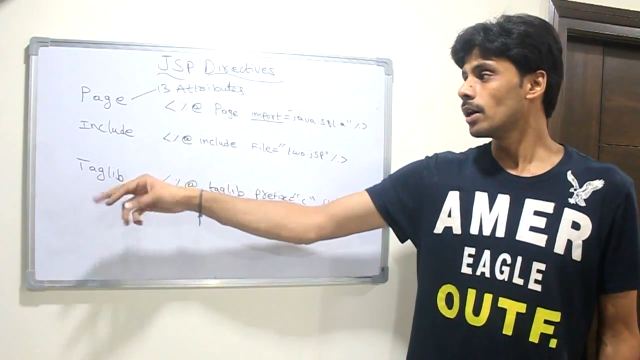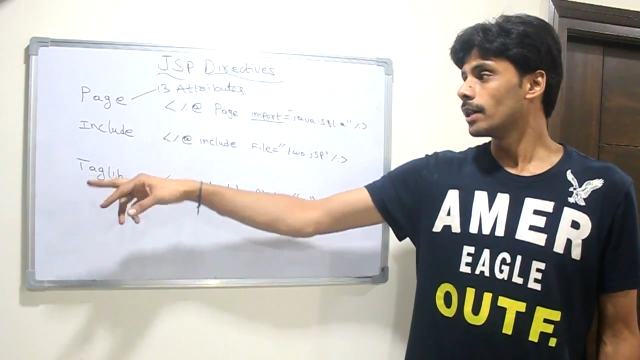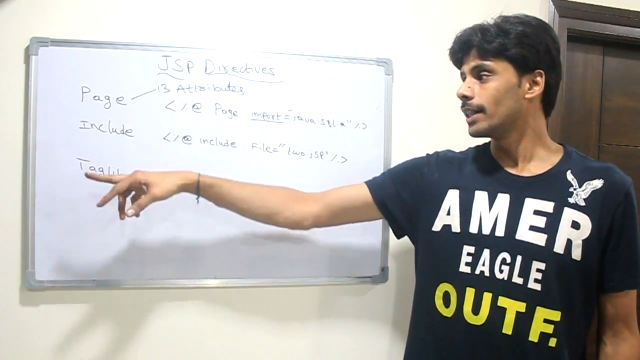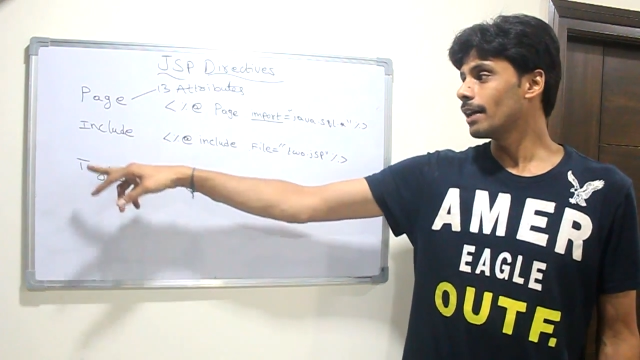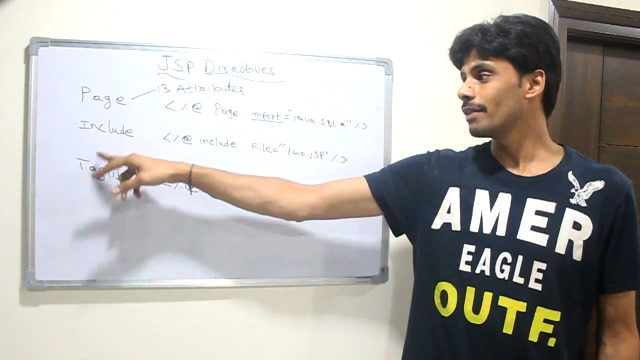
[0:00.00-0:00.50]

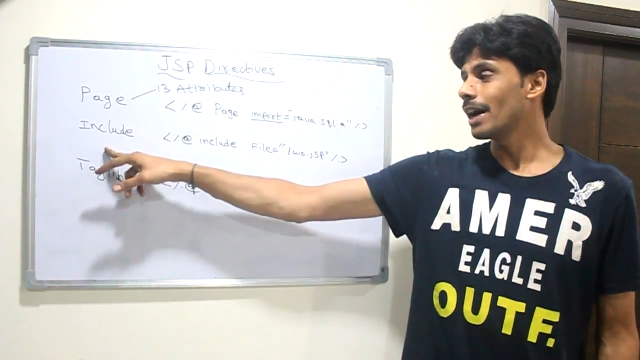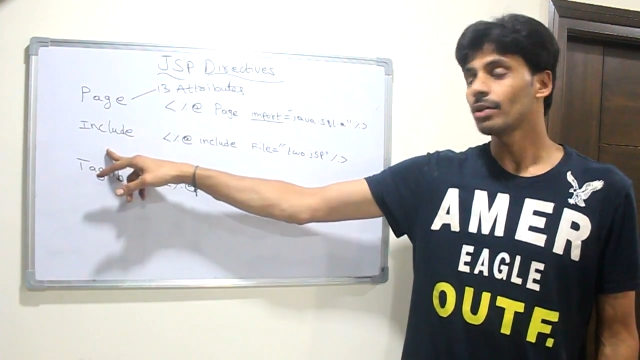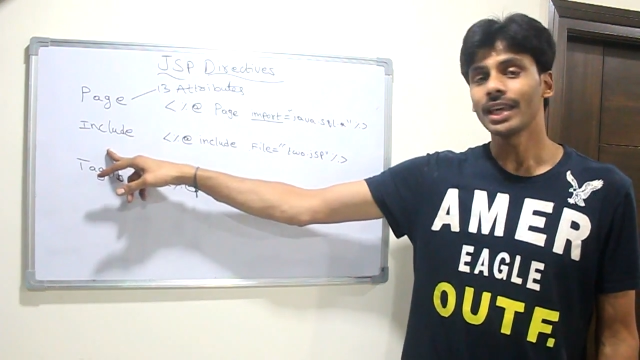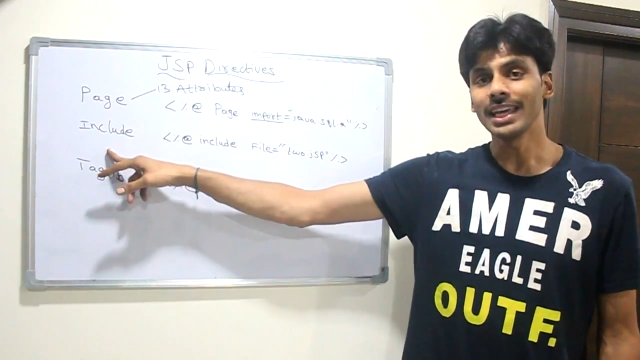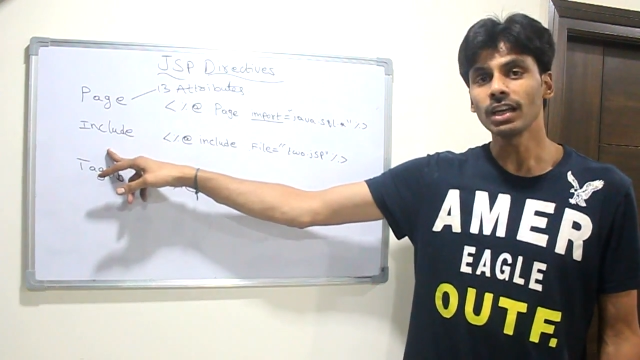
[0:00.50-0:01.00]
Then we have
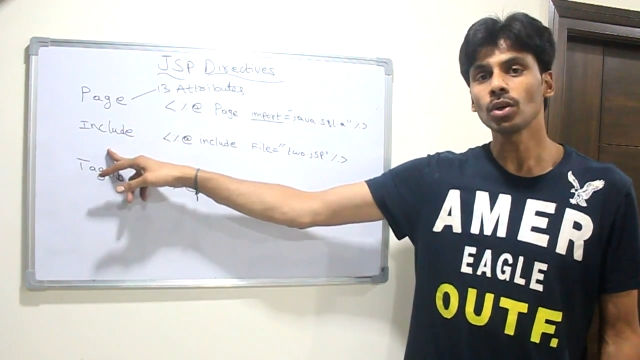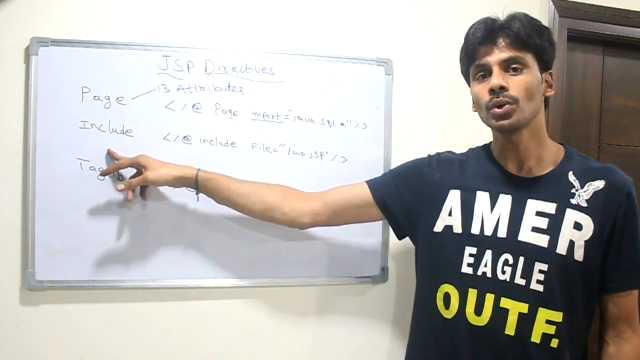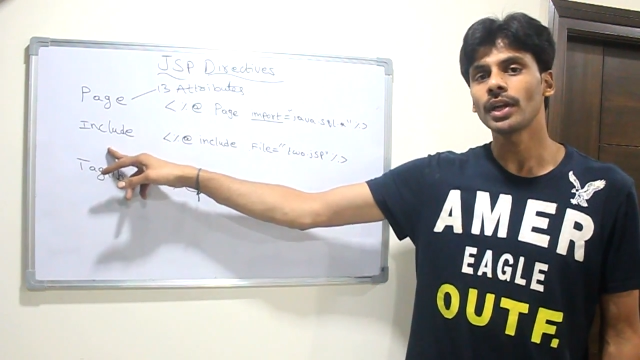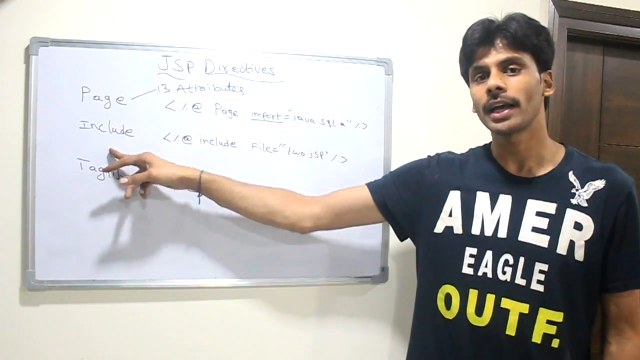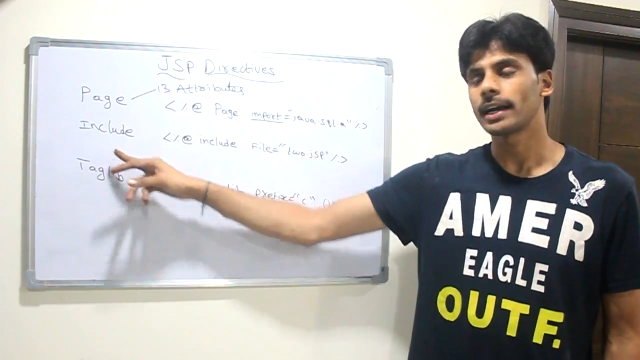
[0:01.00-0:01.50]
the include
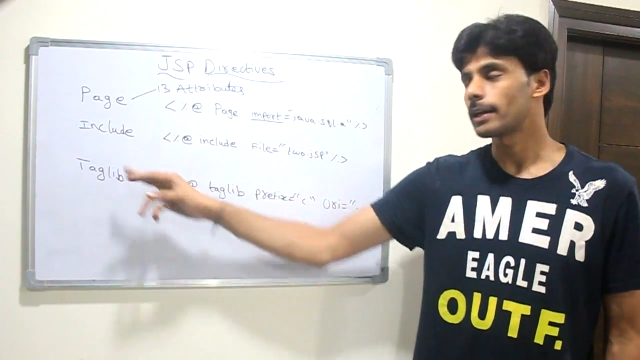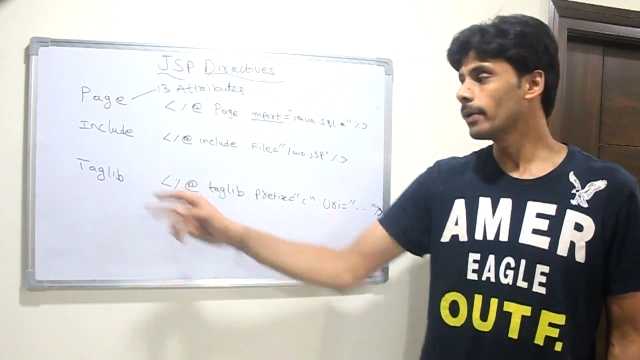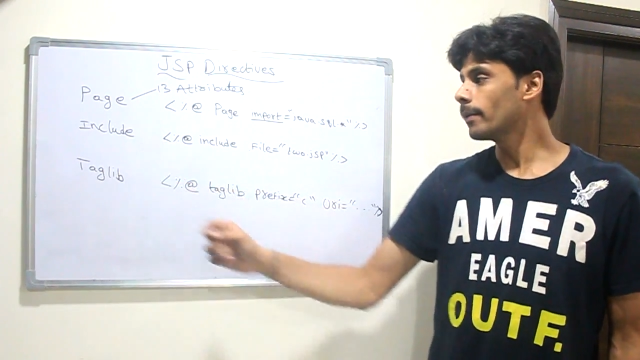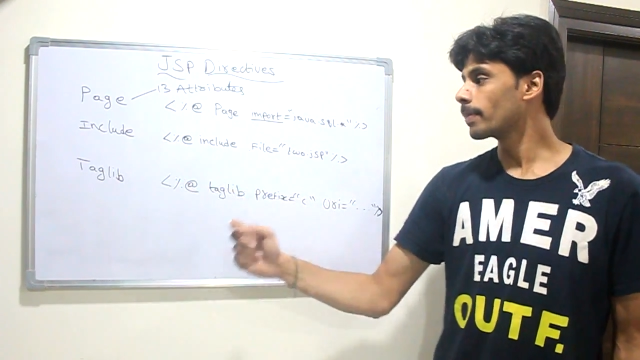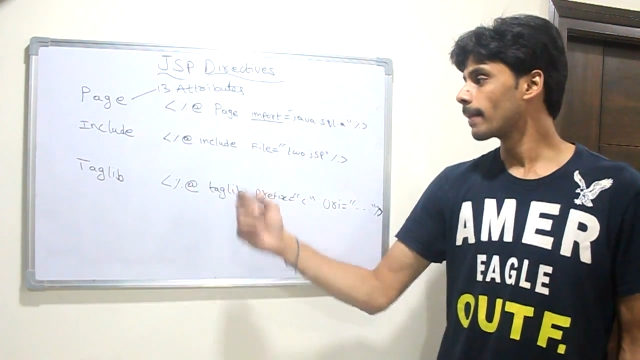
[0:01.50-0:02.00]

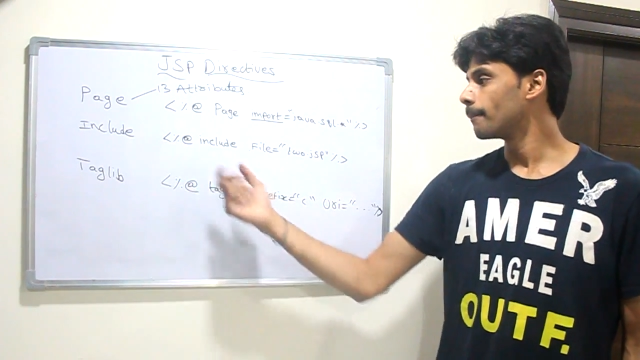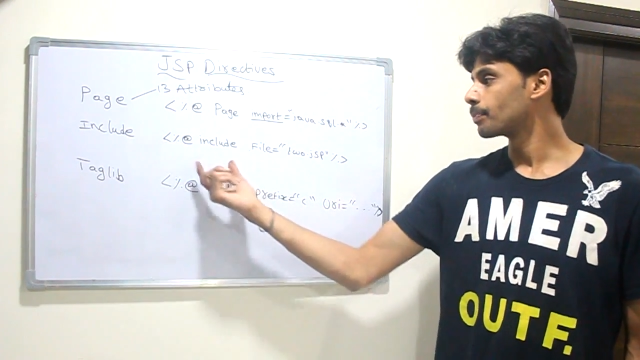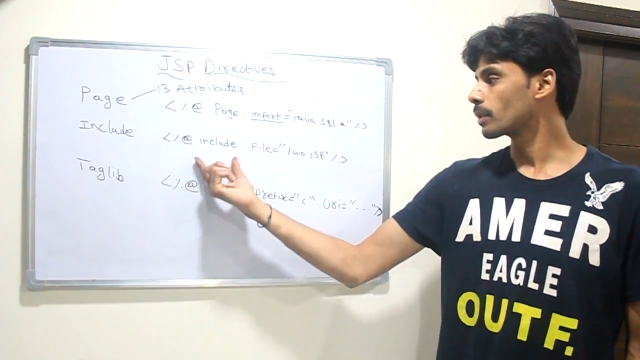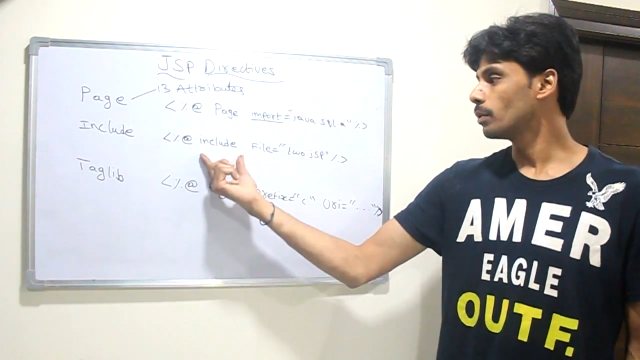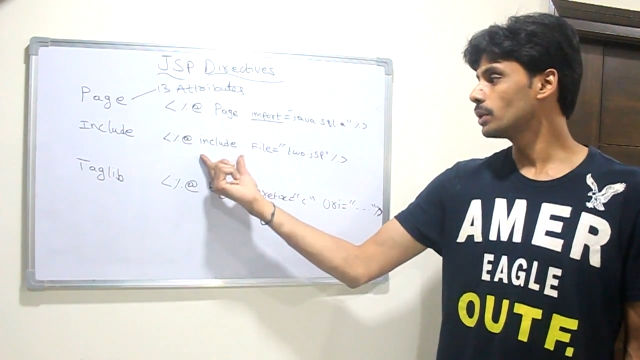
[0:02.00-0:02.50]
directive,
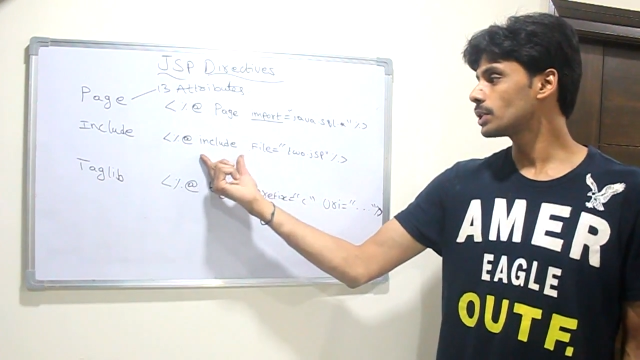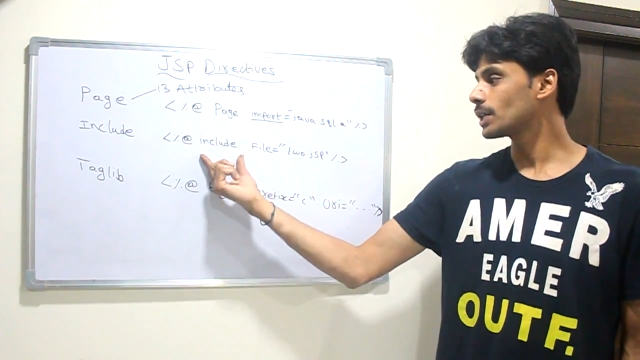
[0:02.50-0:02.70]
which